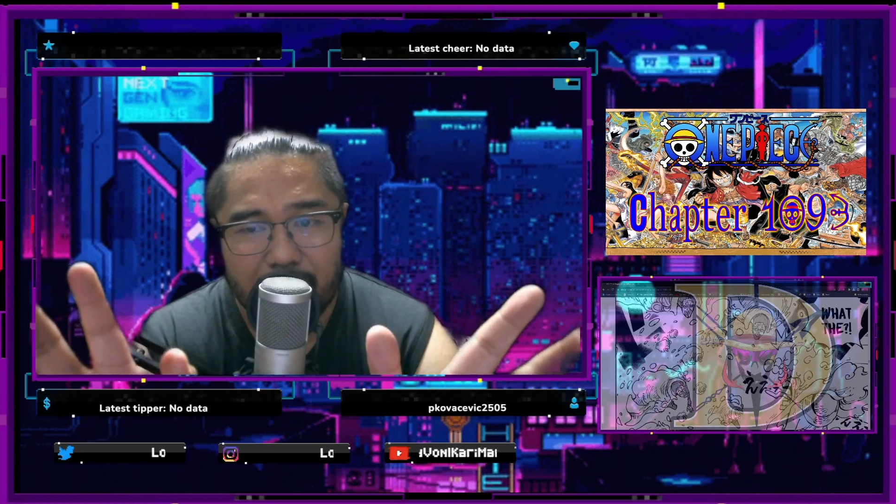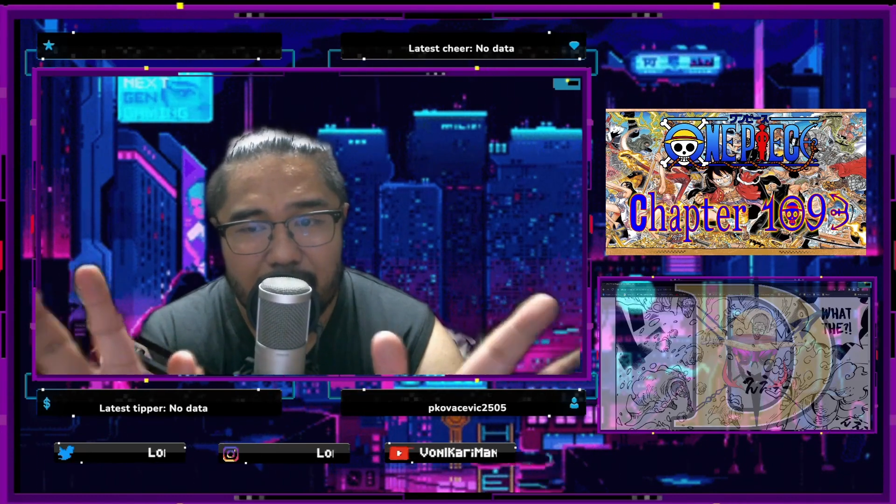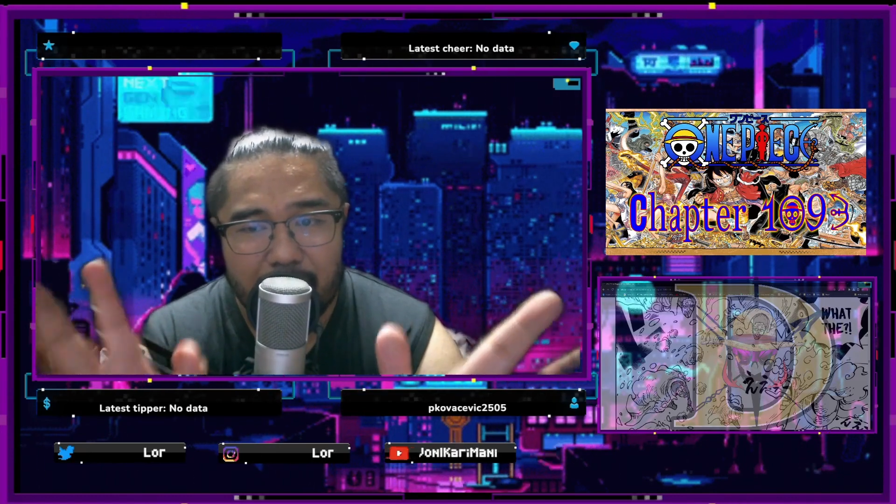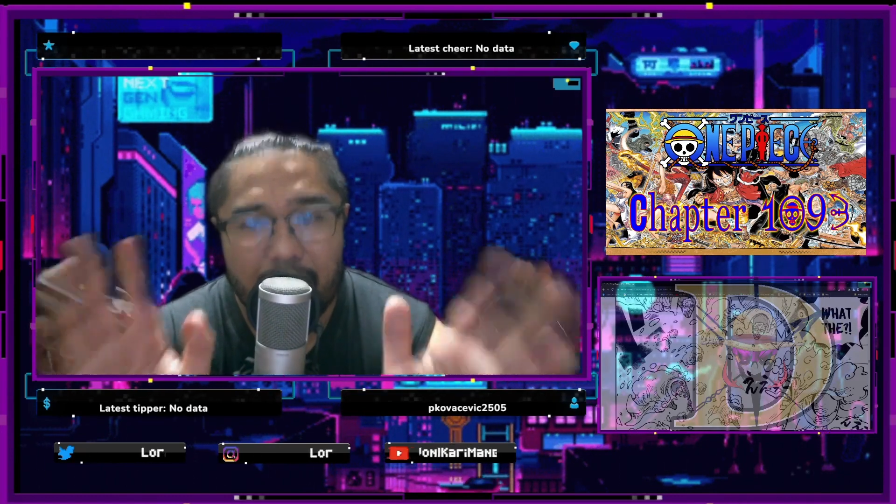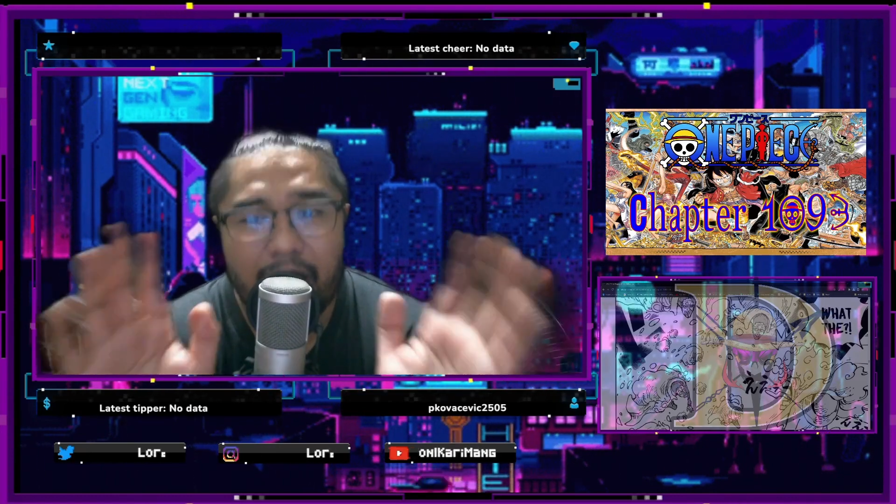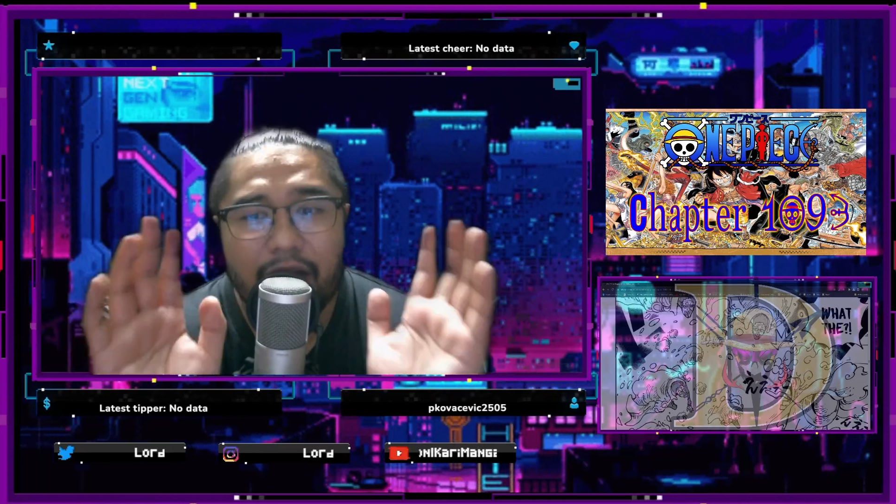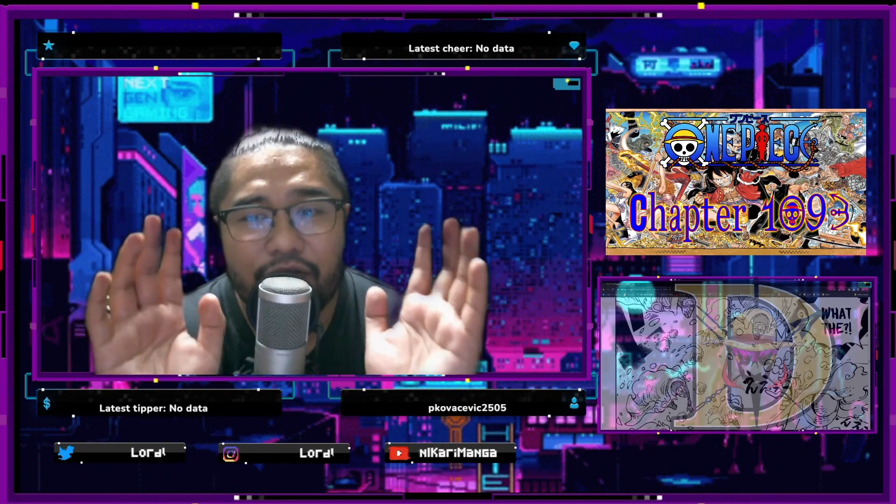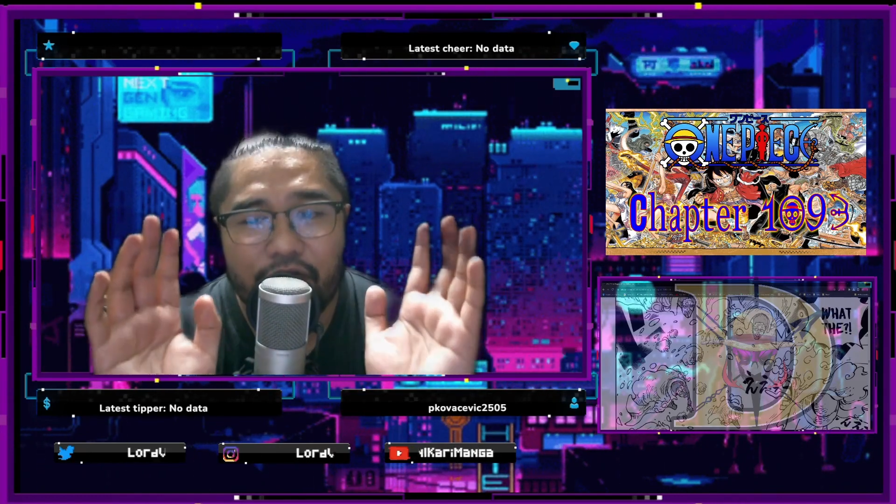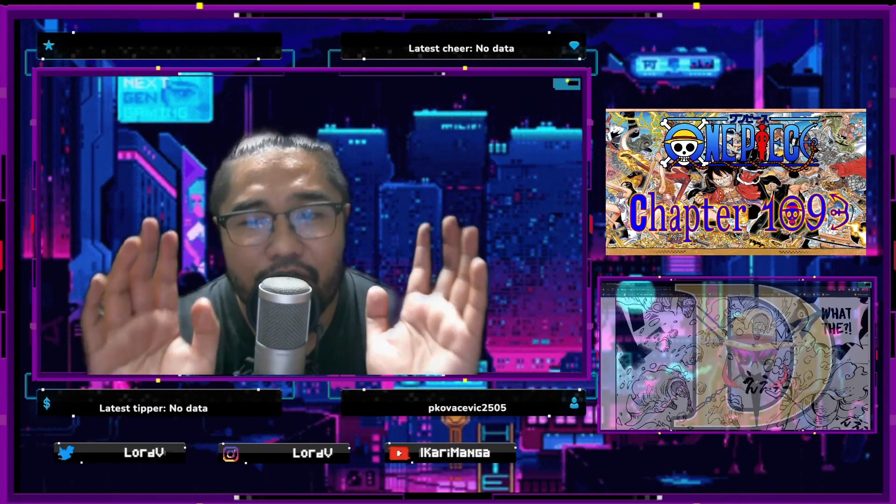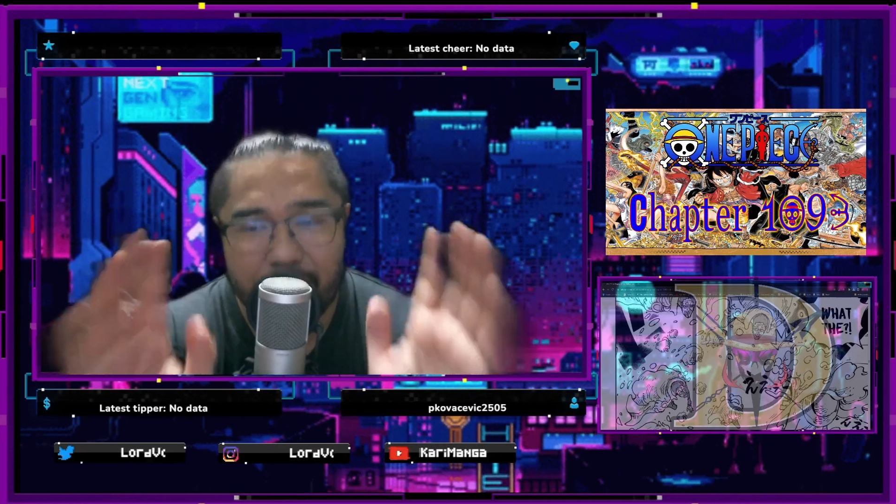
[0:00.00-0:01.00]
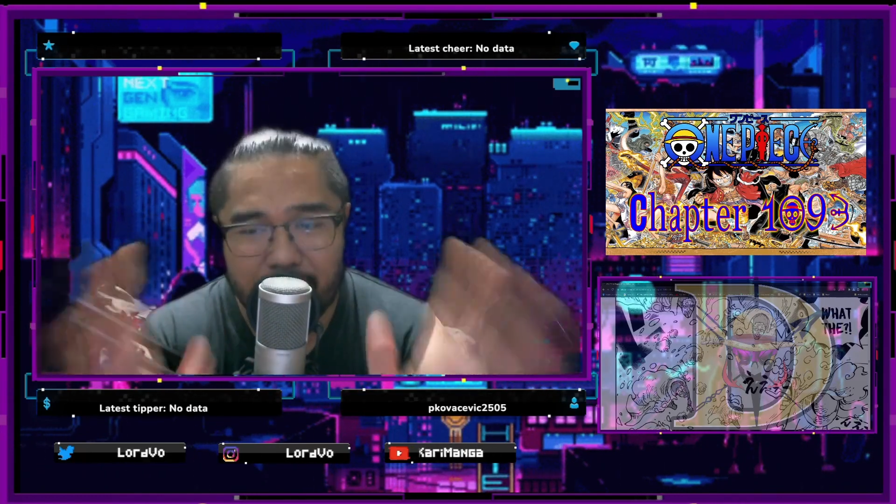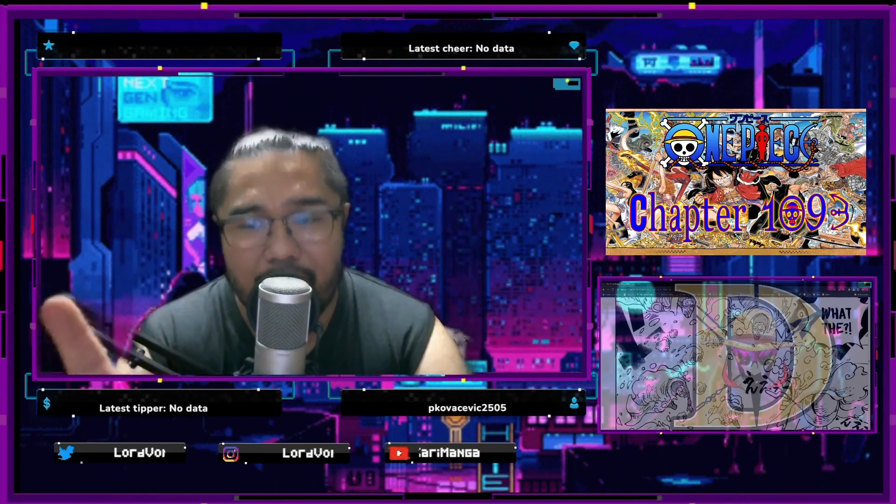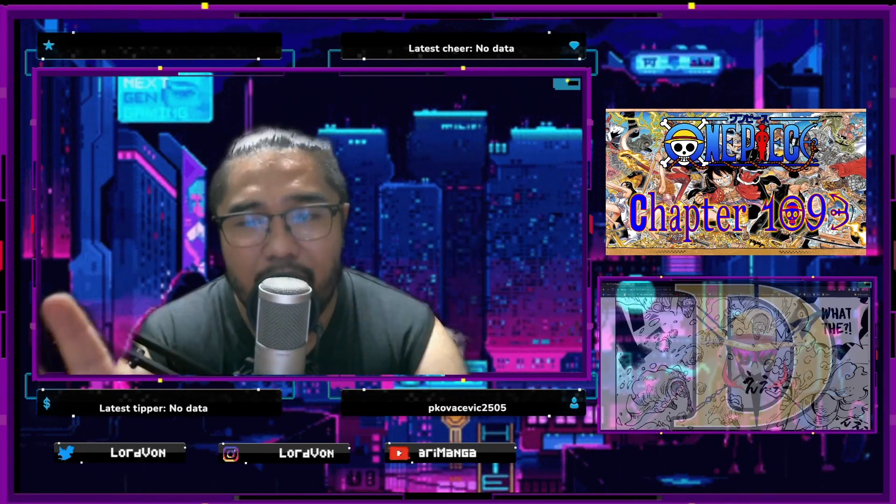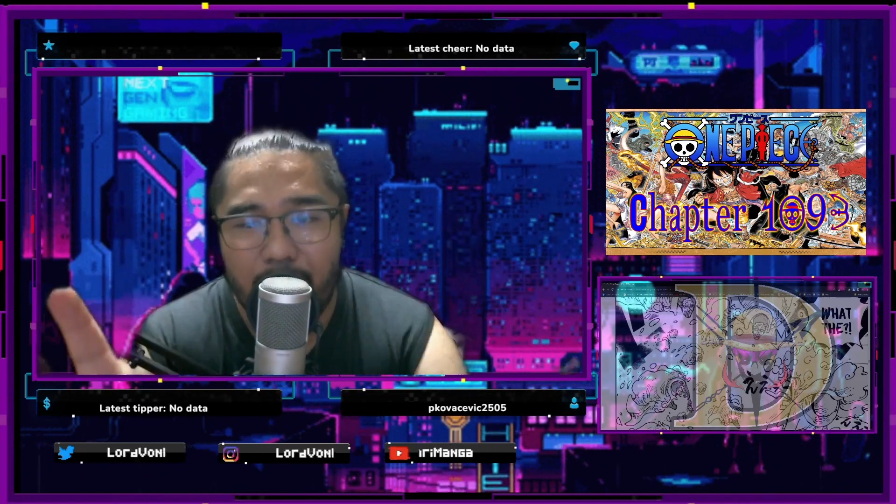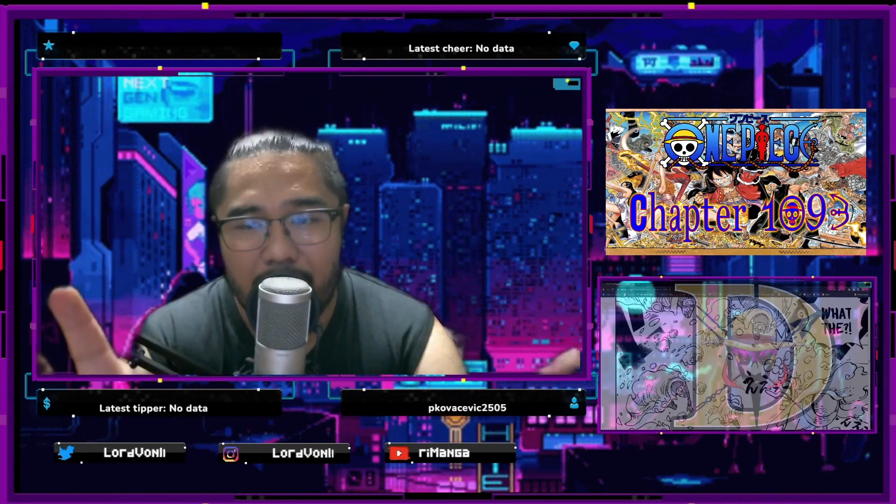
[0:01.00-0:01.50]
He's freaking
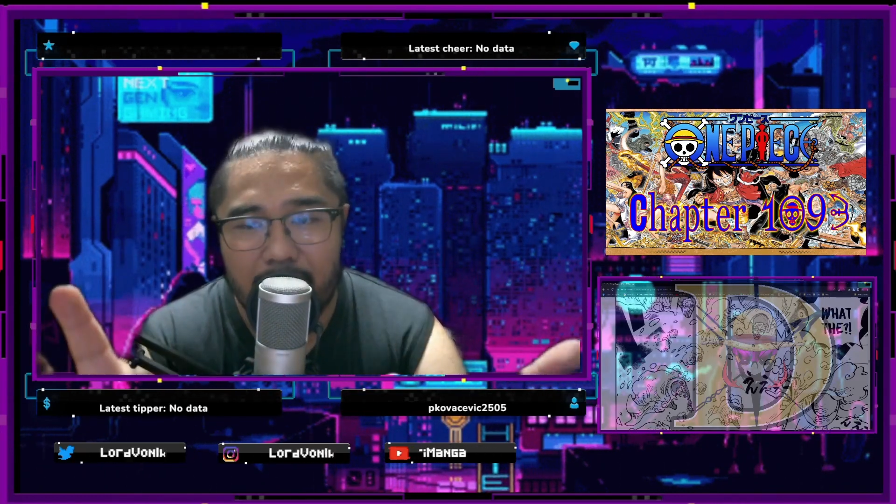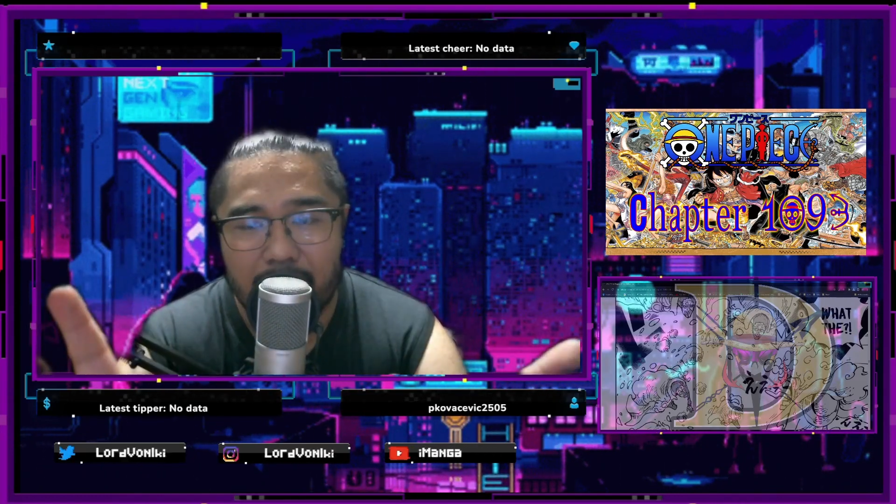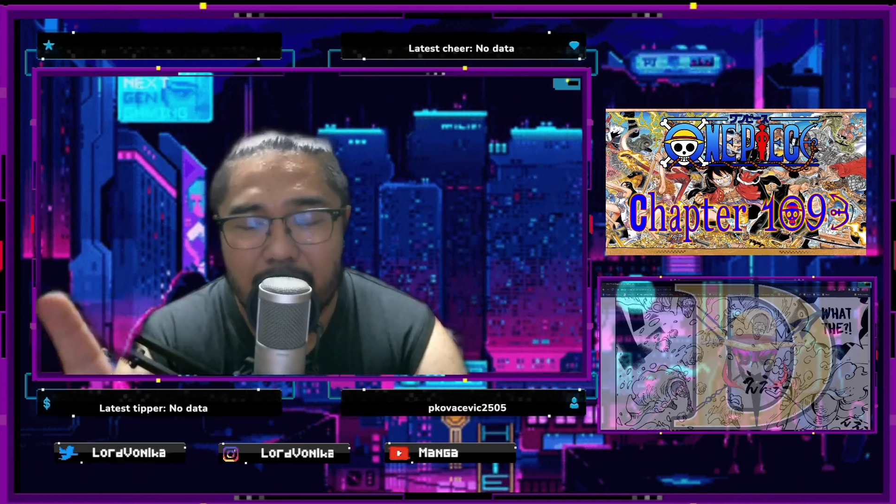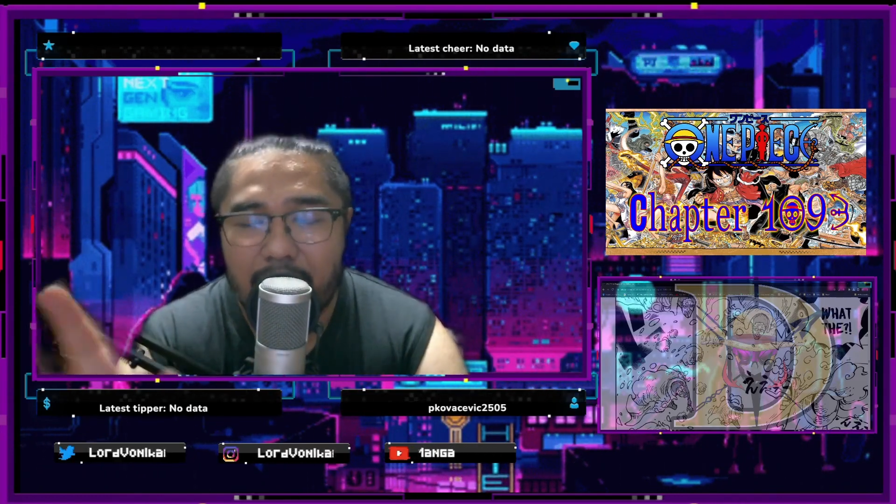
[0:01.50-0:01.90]
awakened.